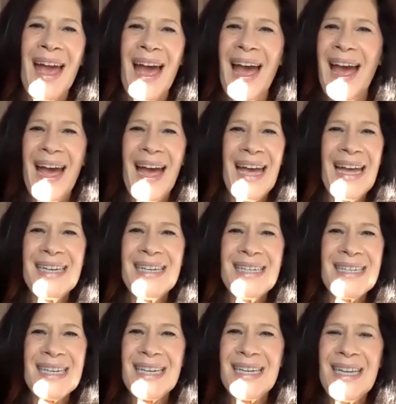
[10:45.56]
And,
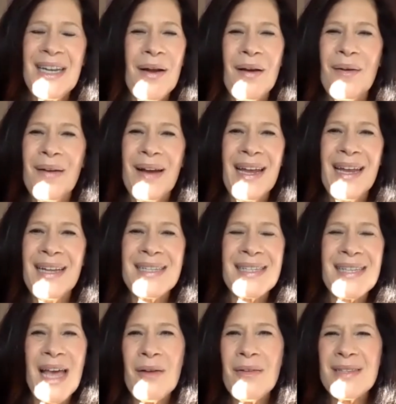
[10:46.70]
it
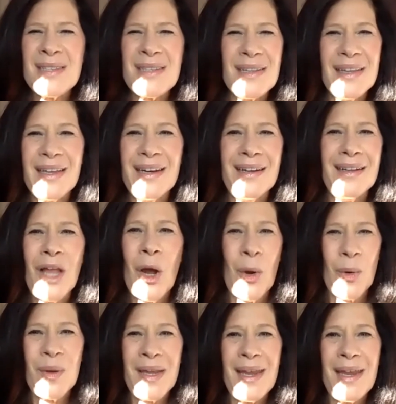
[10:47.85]
sounds a little
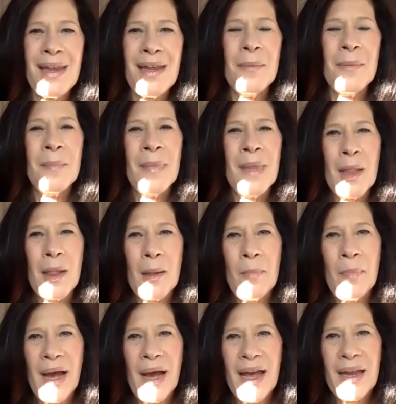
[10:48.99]
hokey,
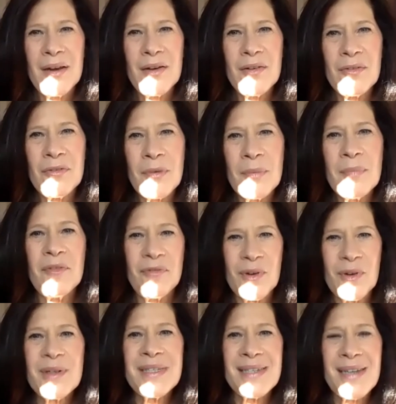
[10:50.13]
but from the
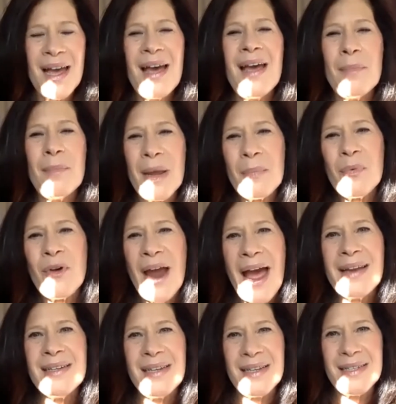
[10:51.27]
first time I
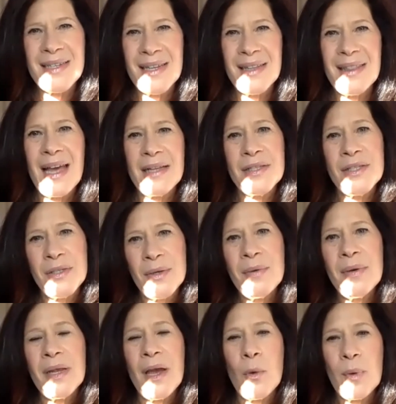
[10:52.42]
practiced in that
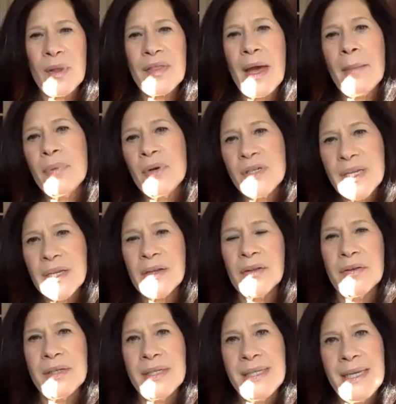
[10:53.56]
studio with that
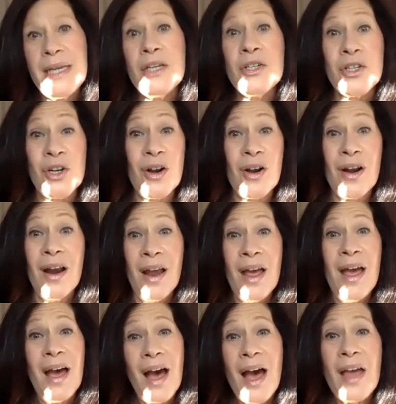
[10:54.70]
particular teacher,
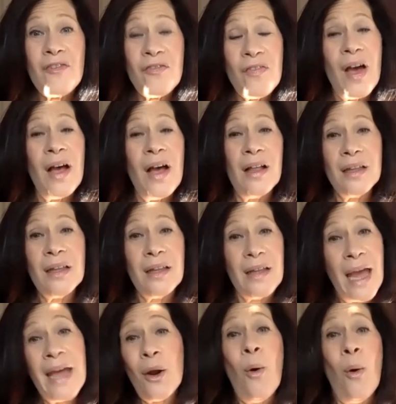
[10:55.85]
I felt
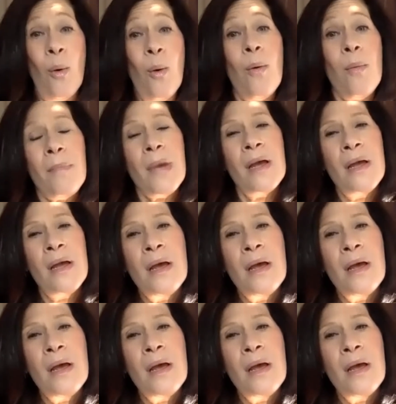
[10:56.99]
at home.